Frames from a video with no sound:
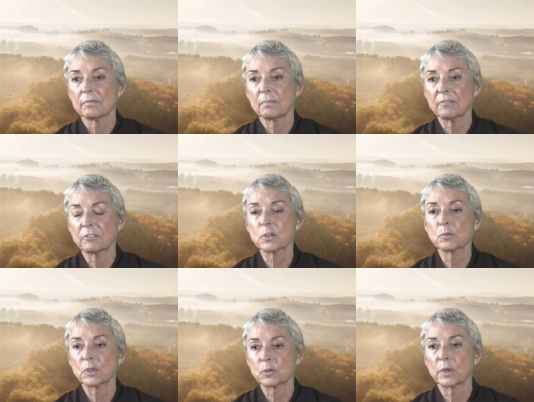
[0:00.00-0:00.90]
My
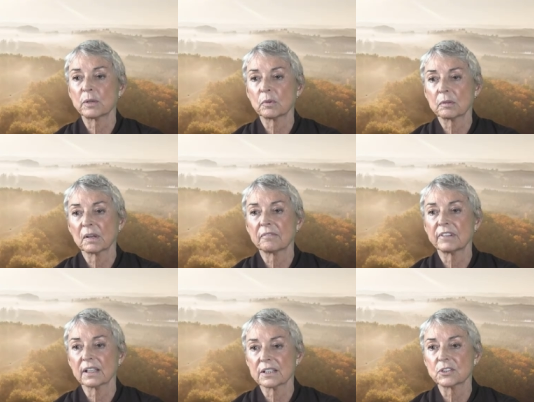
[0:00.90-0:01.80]
first retreat was Plum
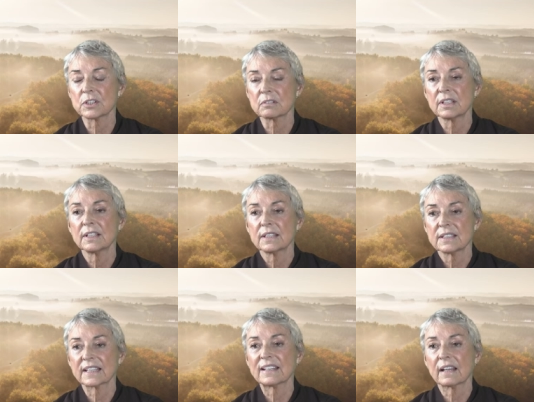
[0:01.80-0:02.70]
Village and
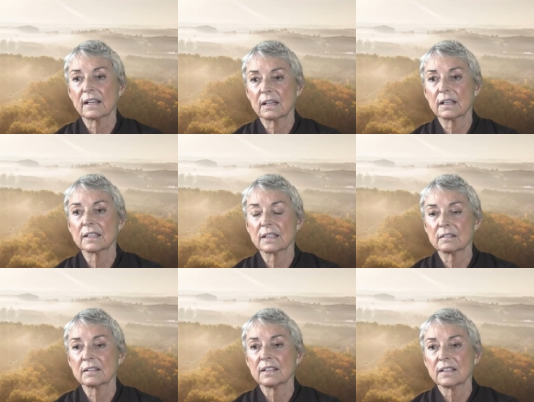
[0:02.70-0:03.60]
Thich Nhat Hanh and